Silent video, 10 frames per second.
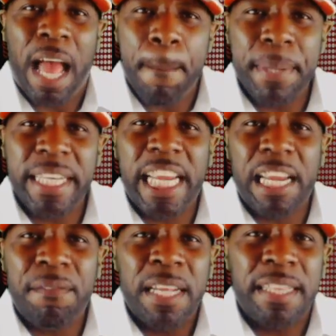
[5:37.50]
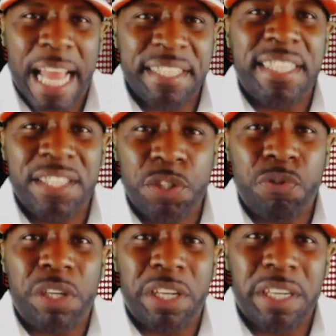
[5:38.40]
I believe that's his
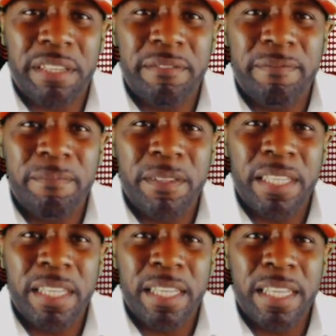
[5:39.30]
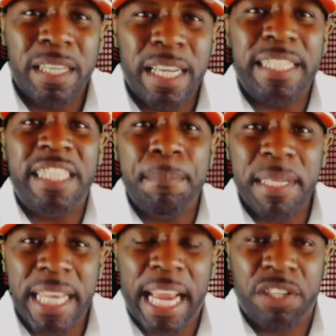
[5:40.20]
drug.
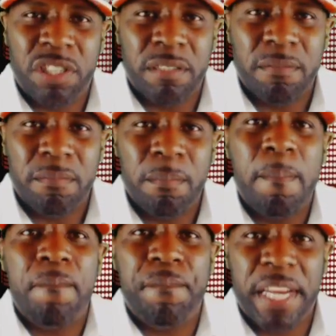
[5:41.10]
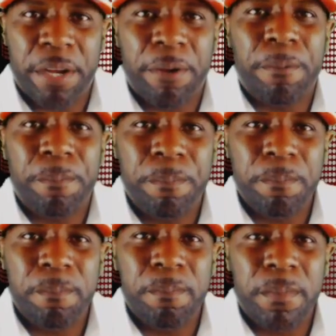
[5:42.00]
Intimidation, fear,
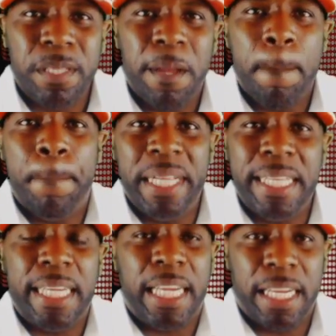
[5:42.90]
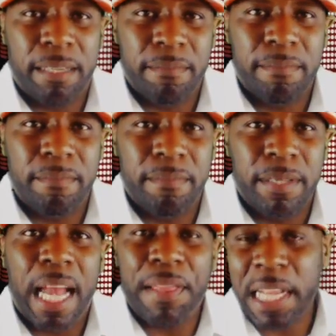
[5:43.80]
bullying.
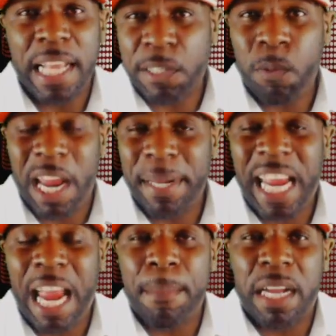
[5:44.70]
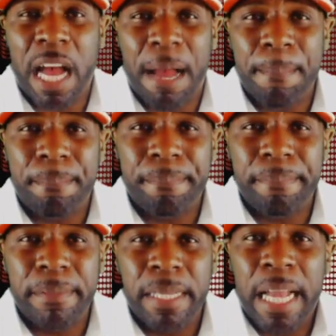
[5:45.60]
I think that's why he became a cop.
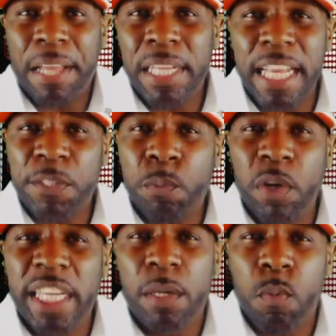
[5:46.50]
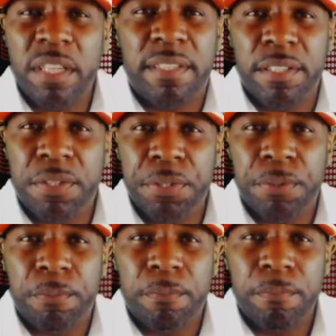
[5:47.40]
I think that's what he wants to
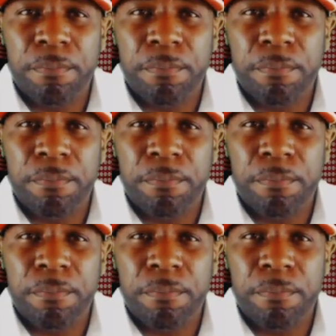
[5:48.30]
do.